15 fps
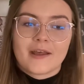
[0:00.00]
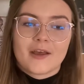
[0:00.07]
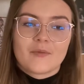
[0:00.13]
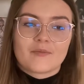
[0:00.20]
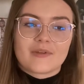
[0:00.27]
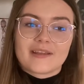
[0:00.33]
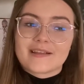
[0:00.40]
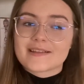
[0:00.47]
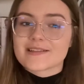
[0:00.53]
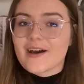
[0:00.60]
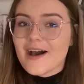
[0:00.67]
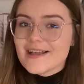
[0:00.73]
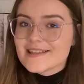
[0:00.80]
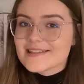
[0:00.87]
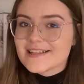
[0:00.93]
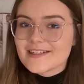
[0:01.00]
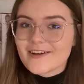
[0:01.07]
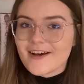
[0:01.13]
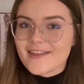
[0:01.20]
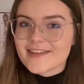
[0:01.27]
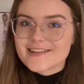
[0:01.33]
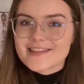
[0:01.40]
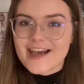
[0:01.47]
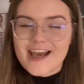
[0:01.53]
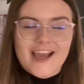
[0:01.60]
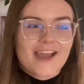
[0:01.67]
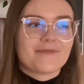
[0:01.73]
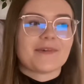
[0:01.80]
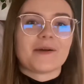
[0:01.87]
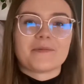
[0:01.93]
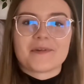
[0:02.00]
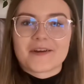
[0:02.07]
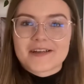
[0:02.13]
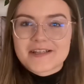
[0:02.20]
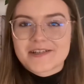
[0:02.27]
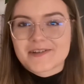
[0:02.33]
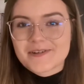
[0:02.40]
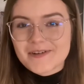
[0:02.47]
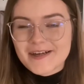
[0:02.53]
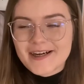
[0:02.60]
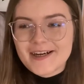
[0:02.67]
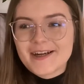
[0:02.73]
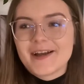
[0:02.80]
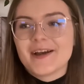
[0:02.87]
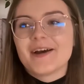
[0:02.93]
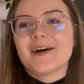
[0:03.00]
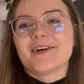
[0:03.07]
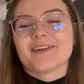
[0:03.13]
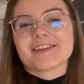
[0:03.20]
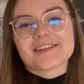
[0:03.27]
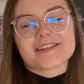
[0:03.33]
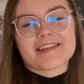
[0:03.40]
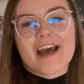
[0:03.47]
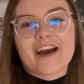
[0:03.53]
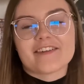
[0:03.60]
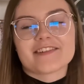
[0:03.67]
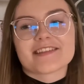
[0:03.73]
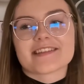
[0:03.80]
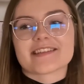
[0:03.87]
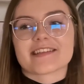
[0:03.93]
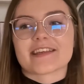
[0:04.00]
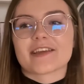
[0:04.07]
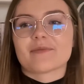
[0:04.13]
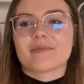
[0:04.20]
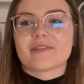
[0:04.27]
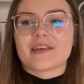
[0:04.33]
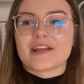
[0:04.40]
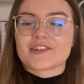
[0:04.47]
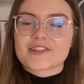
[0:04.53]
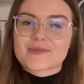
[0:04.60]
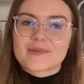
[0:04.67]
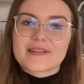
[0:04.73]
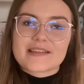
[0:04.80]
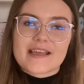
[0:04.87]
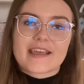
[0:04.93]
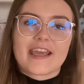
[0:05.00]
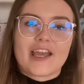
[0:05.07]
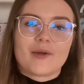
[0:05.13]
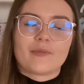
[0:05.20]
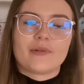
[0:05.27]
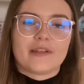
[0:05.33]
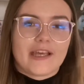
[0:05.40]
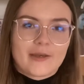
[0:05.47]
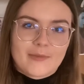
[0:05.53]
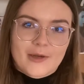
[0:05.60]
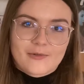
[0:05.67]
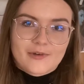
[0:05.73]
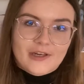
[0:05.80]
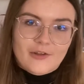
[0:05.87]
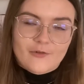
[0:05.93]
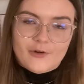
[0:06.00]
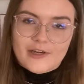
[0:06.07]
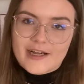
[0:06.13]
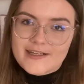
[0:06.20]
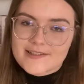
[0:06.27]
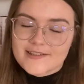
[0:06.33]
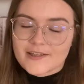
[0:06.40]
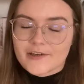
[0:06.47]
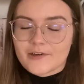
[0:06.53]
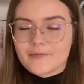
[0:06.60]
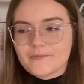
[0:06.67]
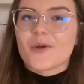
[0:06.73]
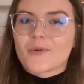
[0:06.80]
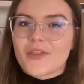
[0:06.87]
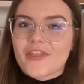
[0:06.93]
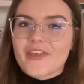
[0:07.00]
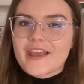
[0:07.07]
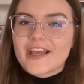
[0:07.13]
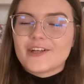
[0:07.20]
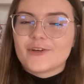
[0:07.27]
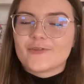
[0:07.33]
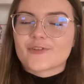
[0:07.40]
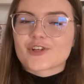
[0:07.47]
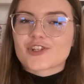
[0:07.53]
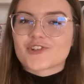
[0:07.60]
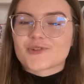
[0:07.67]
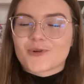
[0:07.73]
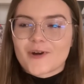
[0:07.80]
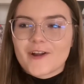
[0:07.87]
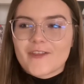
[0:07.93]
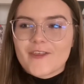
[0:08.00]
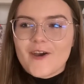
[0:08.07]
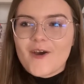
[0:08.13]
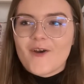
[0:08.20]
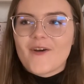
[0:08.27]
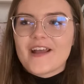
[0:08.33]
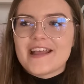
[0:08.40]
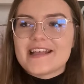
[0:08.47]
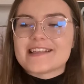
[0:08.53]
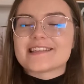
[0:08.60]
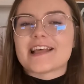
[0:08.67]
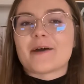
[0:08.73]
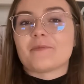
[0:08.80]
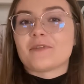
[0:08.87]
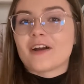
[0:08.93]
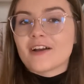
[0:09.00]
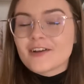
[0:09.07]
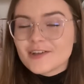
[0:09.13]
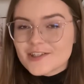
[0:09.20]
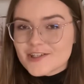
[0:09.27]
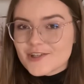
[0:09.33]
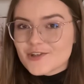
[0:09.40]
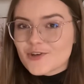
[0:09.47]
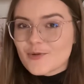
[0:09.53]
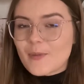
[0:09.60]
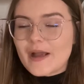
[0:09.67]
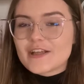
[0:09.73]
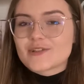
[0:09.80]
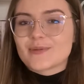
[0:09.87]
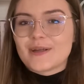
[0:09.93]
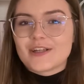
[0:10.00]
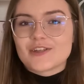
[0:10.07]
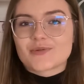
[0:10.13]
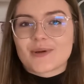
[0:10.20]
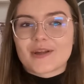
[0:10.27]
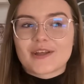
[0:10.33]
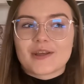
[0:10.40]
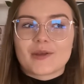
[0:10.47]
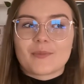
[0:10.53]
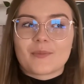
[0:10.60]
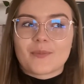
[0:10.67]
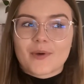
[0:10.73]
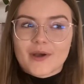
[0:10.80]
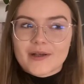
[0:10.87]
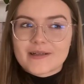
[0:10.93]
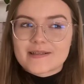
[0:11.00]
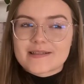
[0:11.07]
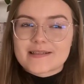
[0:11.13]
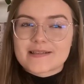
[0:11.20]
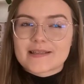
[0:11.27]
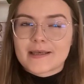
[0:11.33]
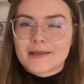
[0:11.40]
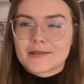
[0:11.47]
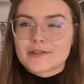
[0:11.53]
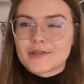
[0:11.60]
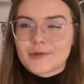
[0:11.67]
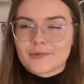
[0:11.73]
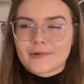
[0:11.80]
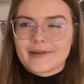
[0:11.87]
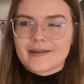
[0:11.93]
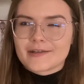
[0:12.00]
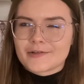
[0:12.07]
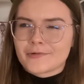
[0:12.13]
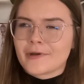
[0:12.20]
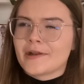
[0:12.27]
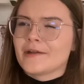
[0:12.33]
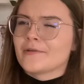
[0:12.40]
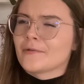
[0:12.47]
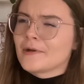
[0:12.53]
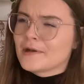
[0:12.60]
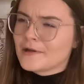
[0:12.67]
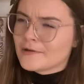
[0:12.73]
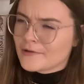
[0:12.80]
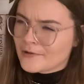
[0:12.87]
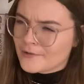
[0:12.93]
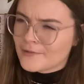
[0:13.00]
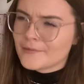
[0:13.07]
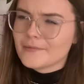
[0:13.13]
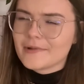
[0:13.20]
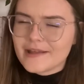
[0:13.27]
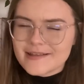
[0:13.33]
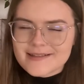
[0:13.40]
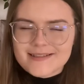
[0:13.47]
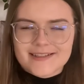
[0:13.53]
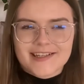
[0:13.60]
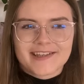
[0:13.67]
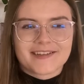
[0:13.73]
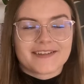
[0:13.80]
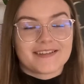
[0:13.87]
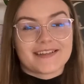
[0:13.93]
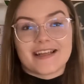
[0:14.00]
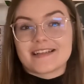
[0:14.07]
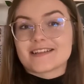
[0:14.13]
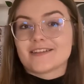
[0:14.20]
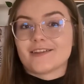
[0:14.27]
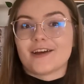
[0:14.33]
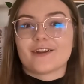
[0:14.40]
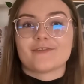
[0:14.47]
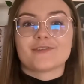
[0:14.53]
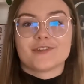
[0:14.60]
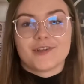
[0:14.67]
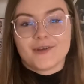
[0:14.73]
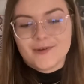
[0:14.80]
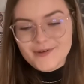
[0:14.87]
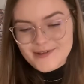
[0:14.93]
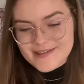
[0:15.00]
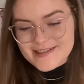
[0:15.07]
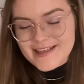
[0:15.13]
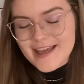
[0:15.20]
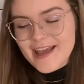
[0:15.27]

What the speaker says: be exhausted all the time. I'm not sure. We'll just have to see, but that just means I can't plan my reading for next year. One thing I know for sure though is that I'm not going to do my 2020 books to read in 2022 list. It's a lot of twos.